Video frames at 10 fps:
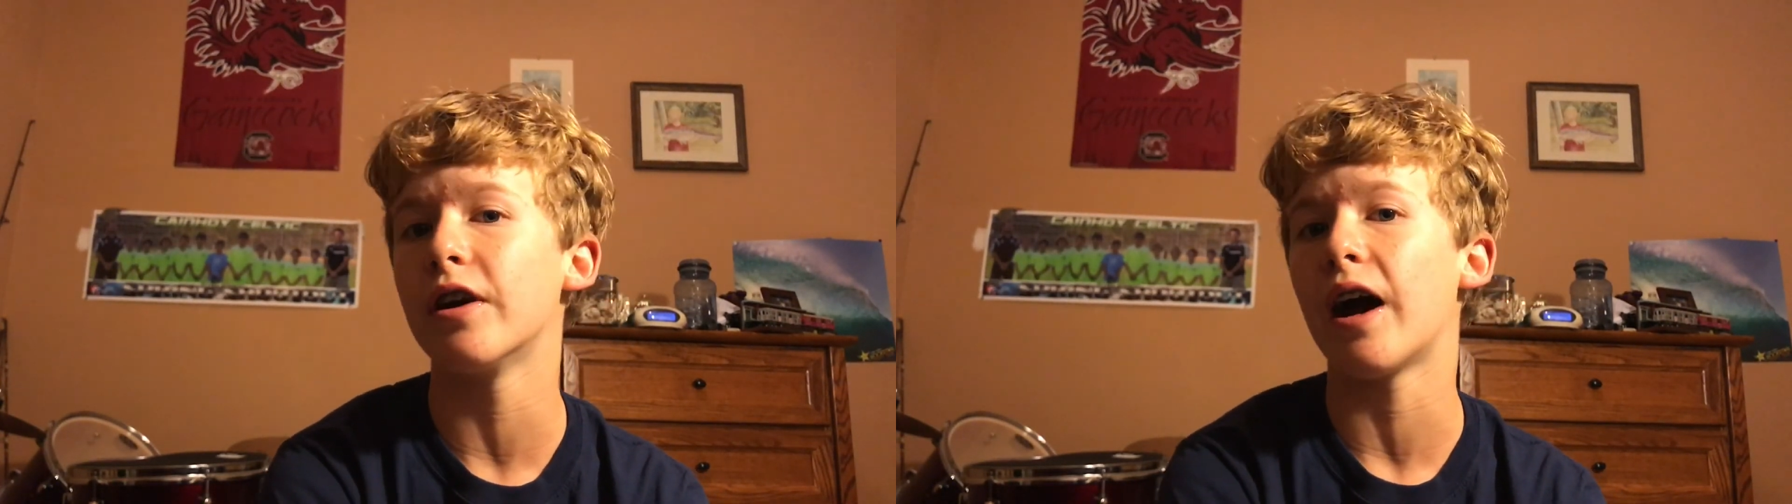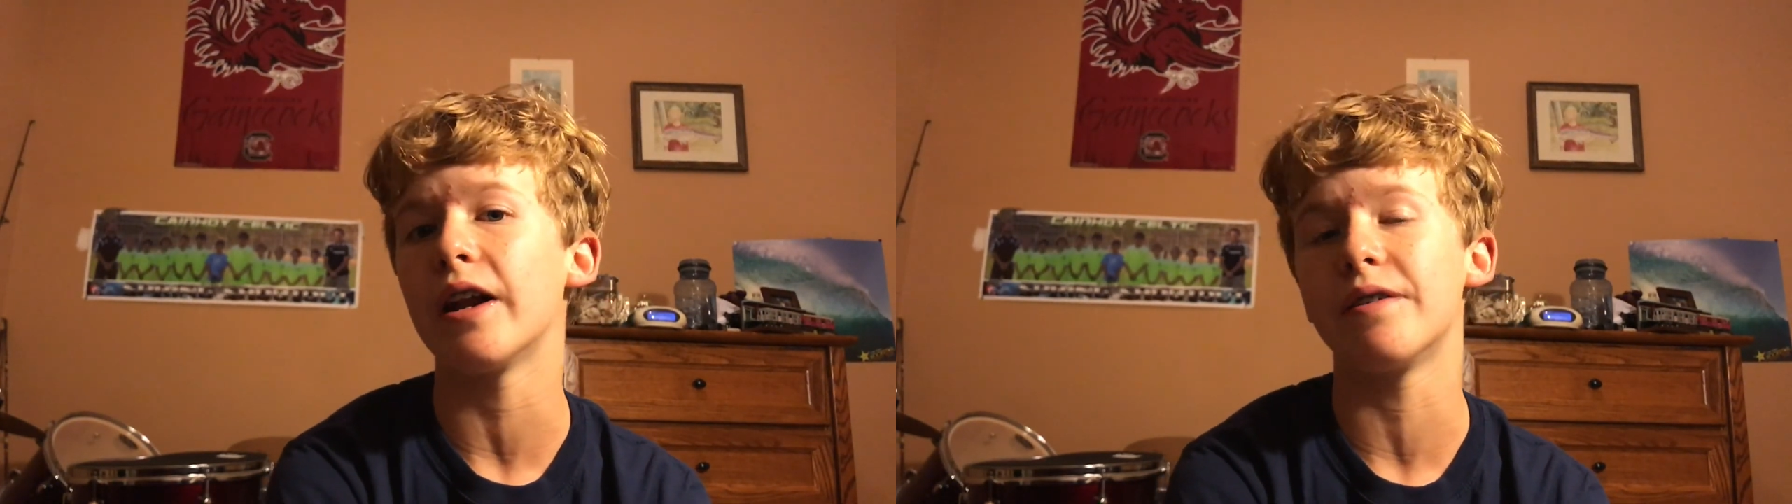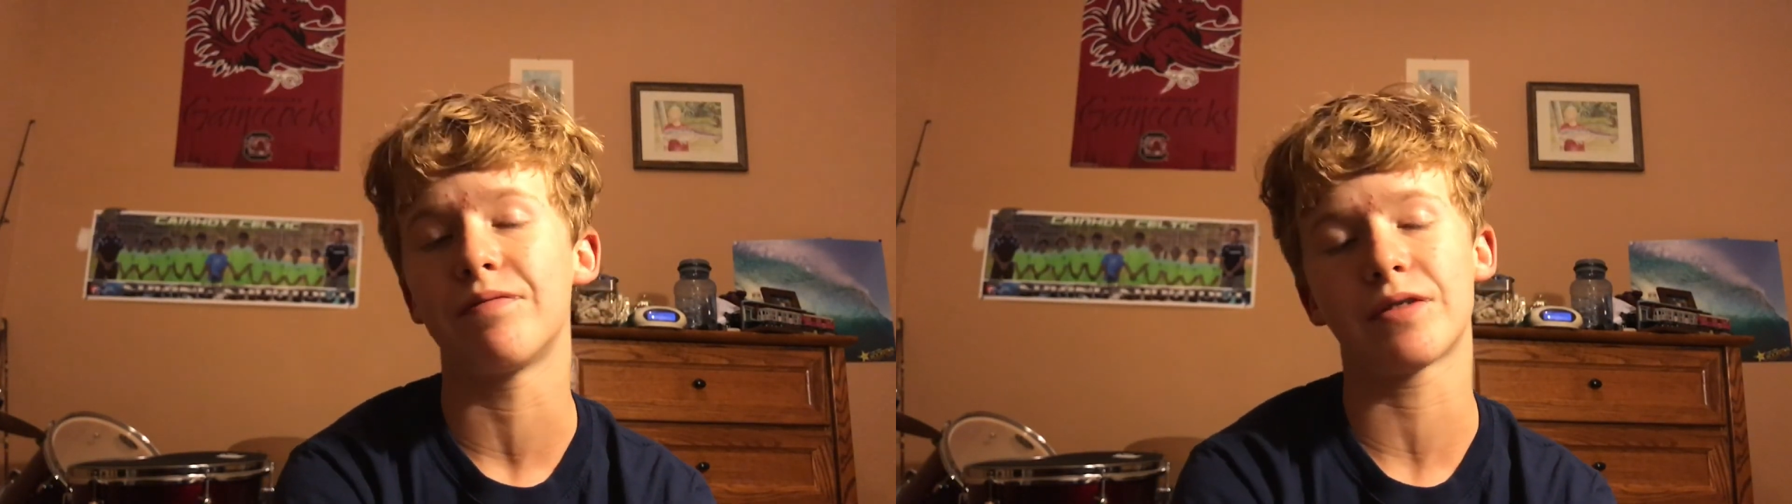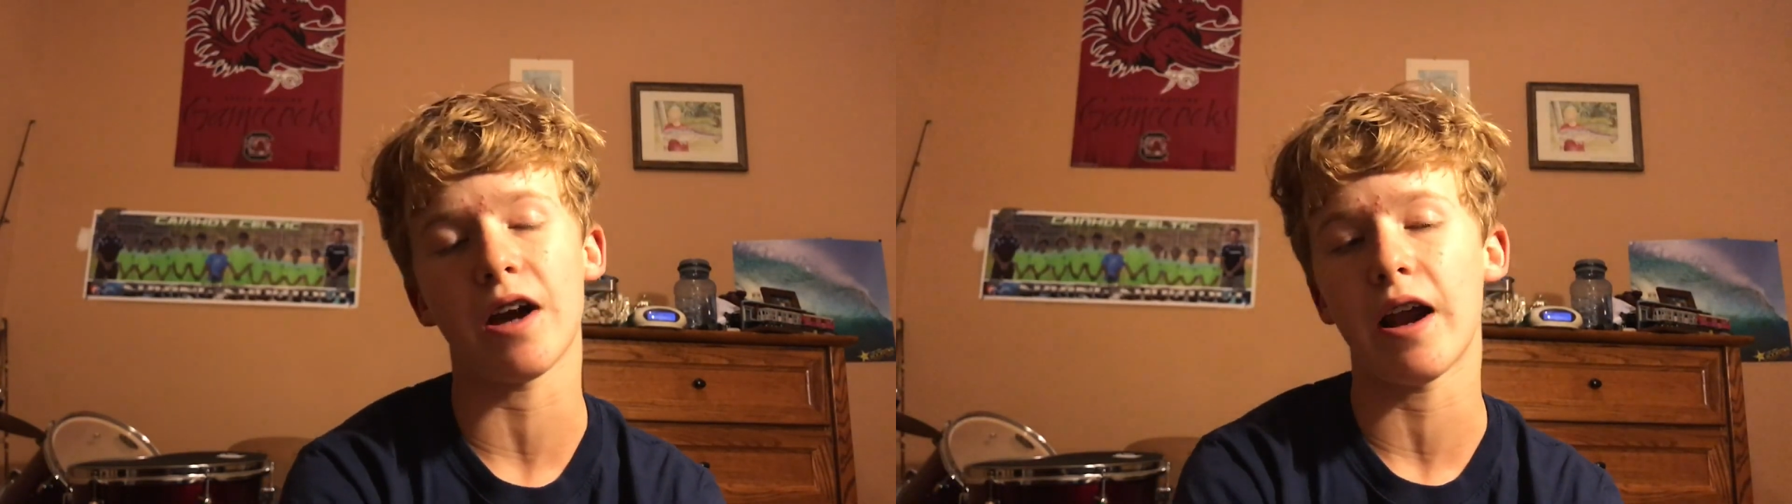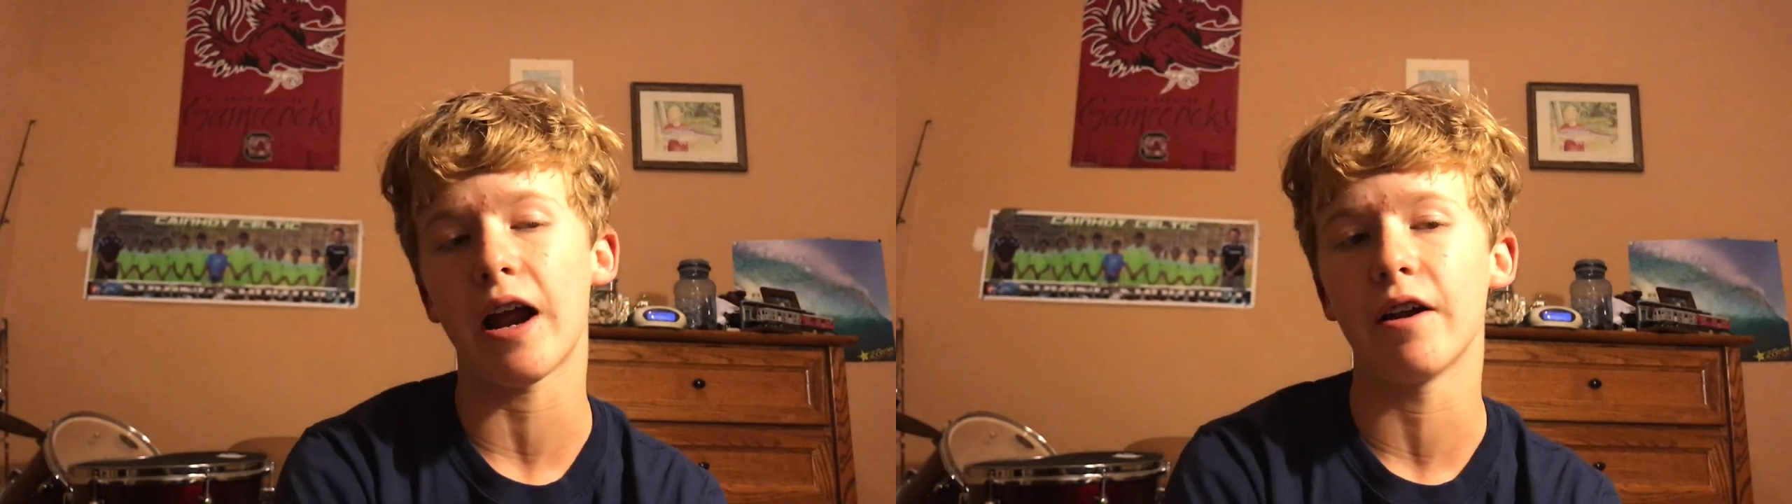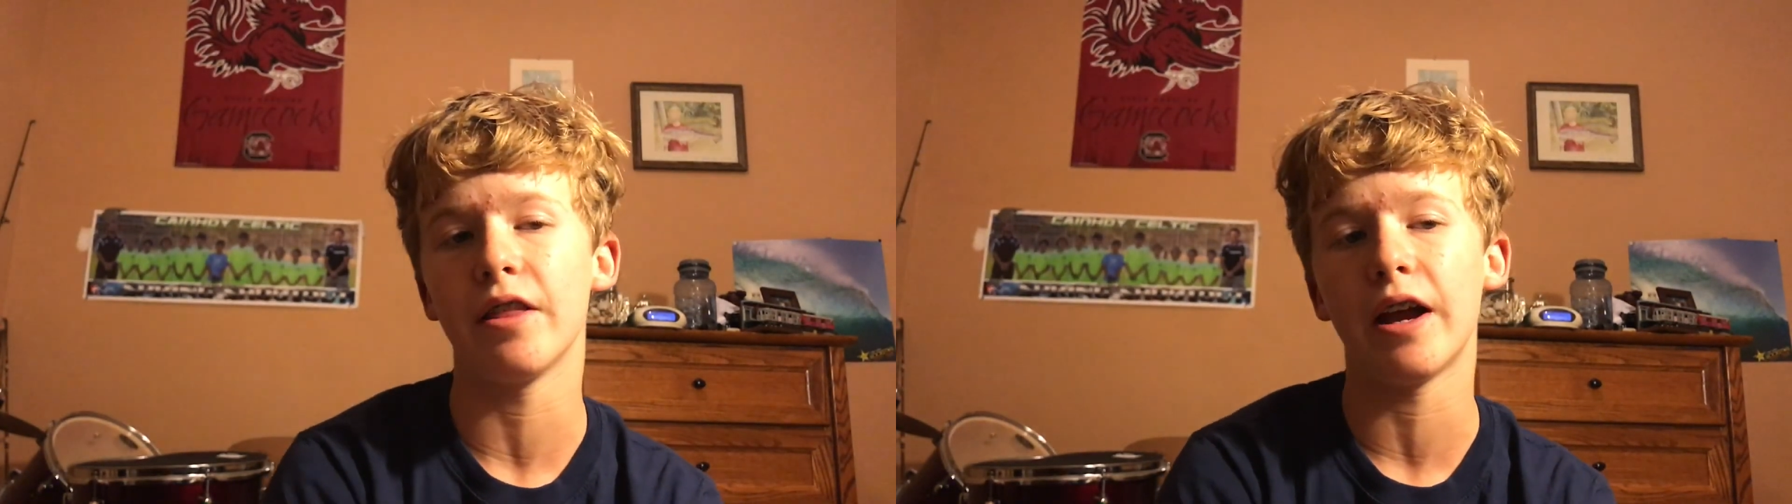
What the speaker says: I got out of